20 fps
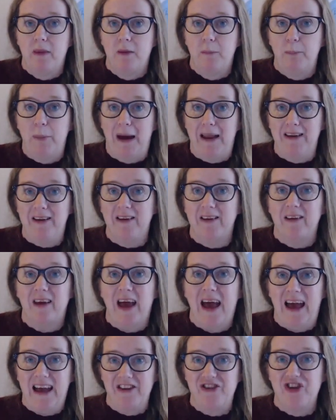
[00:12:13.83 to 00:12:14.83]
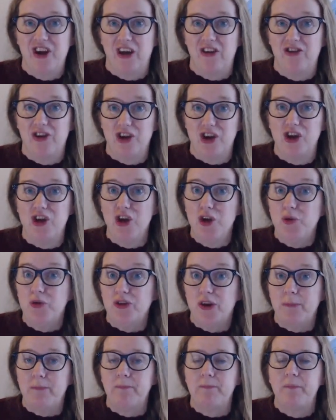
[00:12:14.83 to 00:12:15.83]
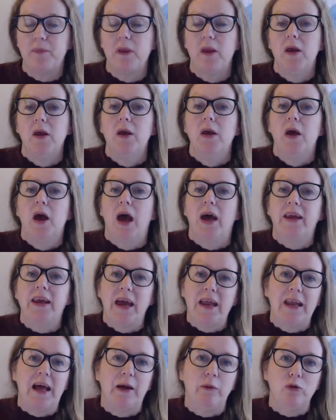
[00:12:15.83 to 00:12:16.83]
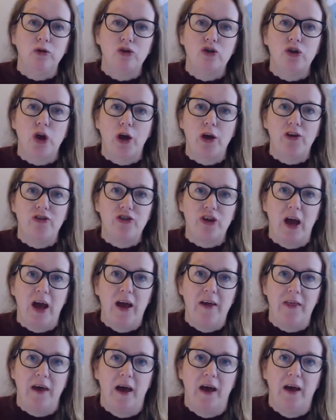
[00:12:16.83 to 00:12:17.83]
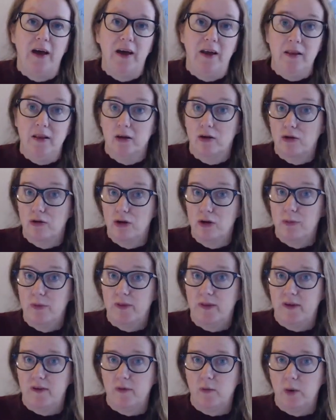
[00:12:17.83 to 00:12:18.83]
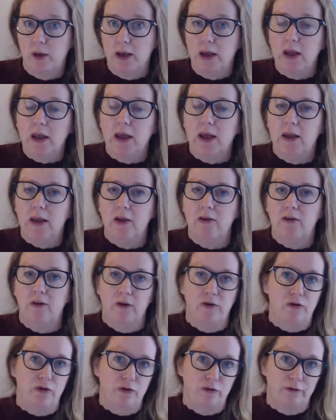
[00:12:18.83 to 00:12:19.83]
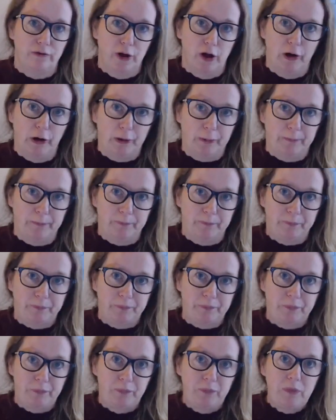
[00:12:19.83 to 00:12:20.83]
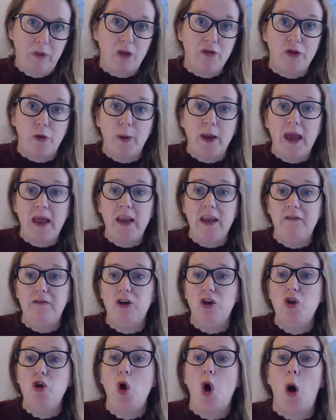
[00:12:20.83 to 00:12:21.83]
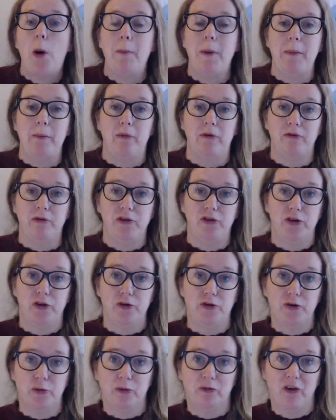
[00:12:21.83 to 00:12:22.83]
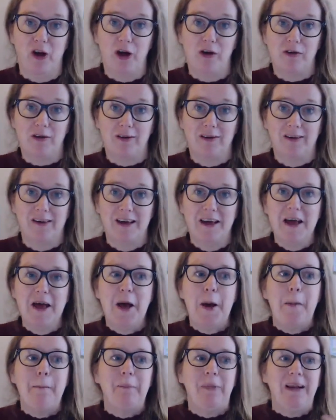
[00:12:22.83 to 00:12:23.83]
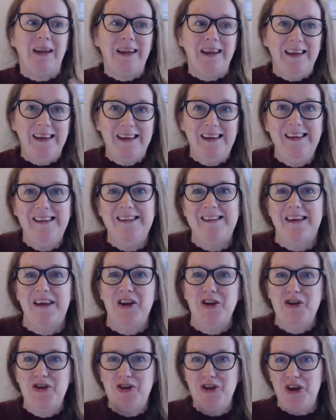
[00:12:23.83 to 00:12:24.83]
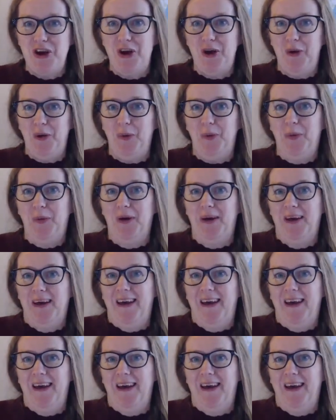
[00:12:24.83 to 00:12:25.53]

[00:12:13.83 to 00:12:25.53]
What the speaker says: banned hashtags that you're using. Again, I will share that in the group this week in the social flock. So again, if you're not a member of the social flock, please do